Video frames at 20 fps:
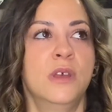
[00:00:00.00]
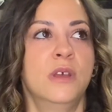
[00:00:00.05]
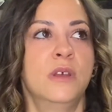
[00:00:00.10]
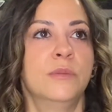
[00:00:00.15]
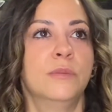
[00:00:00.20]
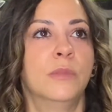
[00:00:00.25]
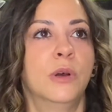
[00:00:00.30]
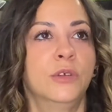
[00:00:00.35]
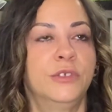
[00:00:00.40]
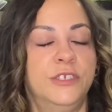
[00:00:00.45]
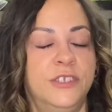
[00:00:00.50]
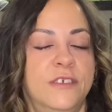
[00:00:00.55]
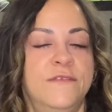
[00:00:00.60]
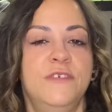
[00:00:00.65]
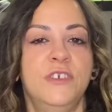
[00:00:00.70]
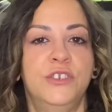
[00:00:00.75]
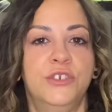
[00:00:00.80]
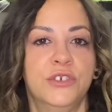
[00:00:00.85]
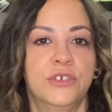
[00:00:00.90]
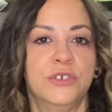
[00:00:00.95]
most of the
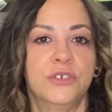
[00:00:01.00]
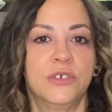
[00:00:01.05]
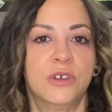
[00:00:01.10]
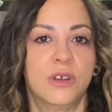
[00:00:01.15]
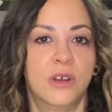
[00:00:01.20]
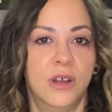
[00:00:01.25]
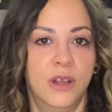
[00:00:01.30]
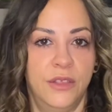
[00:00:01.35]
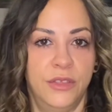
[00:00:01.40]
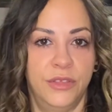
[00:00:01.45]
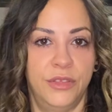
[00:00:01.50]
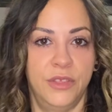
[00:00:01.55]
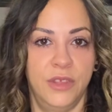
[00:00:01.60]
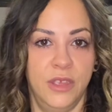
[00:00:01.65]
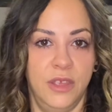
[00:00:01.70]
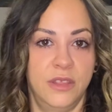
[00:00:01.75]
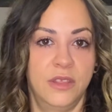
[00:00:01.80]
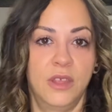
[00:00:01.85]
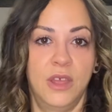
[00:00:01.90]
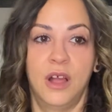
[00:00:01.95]
features are on
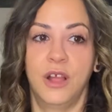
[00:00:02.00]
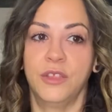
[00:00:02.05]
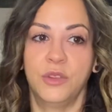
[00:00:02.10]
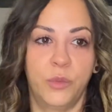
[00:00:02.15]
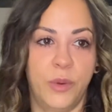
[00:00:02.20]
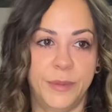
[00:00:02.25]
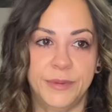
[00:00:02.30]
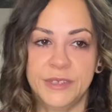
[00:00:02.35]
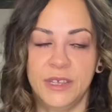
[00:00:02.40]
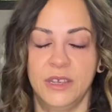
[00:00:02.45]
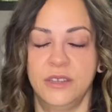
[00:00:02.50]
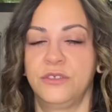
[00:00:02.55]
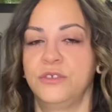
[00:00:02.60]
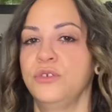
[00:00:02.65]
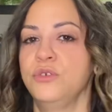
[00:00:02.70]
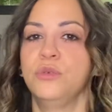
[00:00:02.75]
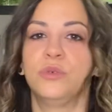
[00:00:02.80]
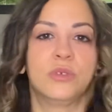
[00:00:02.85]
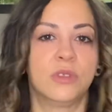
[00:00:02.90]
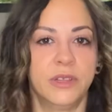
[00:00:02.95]
the website. So
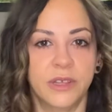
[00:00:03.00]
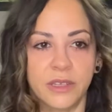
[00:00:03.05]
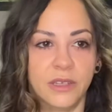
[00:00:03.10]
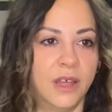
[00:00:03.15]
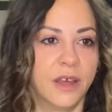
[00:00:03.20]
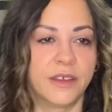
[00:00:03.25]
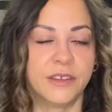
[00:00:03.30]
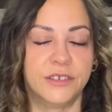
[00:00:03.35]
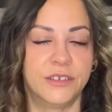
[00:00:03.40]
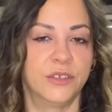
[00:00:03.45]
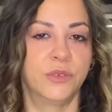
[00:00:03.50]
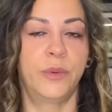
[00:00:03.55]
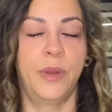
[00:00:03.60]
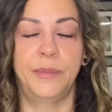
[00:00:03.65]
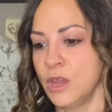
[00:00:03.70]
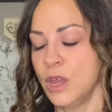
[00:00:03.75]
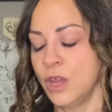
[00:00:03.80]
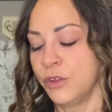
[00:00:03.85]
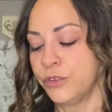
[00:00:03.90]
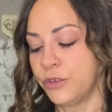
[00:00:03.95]
you log into the website.
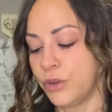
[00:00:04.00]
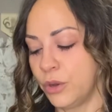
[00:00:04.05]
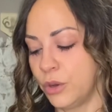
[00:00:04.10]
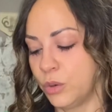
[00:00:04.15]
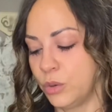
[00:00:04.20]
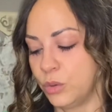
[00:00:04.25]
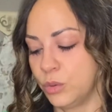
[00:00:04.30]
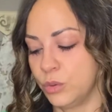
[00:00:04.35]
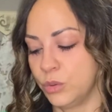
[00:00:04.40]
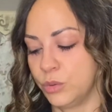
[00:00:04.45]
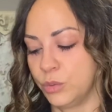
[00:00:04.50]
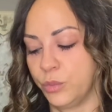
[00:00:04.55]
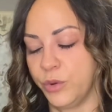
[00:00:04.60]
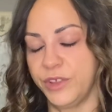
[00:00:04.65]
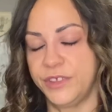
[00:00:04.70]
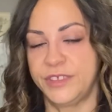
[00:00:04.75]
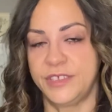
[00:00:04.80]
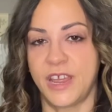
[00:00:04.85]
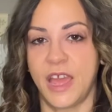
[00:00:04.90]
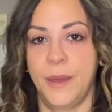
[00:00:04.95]
So
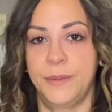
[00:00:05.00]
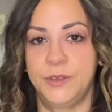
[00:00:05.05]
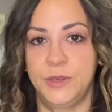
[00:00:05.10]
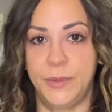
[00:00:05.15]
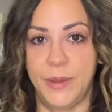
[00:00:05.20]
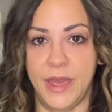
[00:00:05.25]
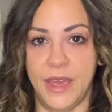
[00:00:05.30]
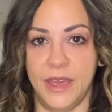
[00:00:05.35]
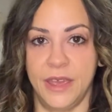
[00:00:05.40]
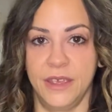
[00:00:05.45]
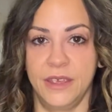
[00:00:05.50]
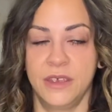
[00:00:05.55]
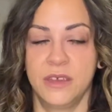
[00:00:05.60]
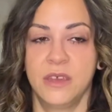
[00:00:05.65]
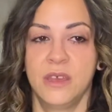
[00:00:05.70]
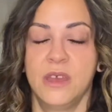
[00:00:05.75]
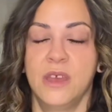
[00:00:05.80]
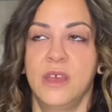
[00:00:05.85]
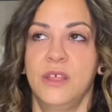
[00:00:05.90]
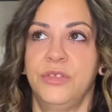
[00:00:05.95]
with tap to pay,
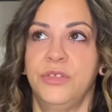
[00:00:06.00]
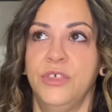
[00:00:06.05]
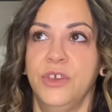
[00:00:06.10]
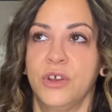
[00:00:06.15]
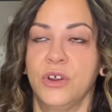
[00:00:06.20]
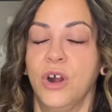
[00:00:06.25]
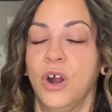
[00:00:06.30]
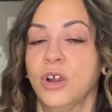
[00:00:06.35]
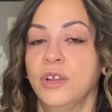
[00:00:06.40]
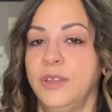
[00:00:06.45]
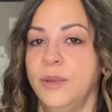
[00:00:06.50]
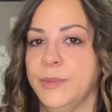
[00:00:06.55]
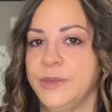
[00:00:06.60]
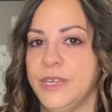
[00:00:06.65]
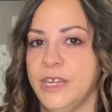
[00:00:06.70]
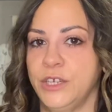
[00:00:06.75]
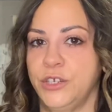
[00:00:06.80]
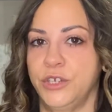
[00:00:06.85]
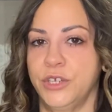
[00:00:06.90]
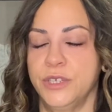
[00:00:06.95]
there are
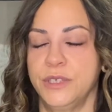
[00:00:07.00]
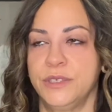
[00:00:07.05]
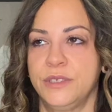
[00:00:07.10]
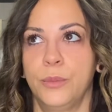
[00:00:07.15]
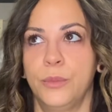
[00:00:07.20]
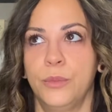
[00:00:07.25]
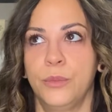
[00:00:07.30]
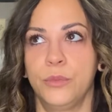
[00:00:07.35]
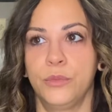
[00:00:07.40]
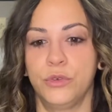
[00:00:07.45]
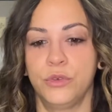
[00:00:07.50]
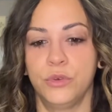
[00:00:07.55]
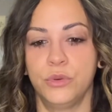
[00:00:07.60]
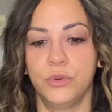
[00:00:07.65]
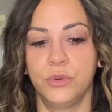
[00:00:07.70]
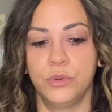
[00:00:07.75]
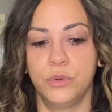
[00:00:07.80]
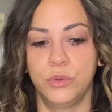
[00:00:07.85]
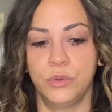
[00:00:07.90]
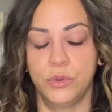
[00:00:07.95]
limitations.
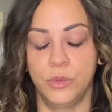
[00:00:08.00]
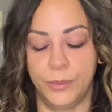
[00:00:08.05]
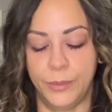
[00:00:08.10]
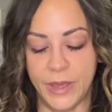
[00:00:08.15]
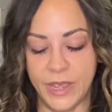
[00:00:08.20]
You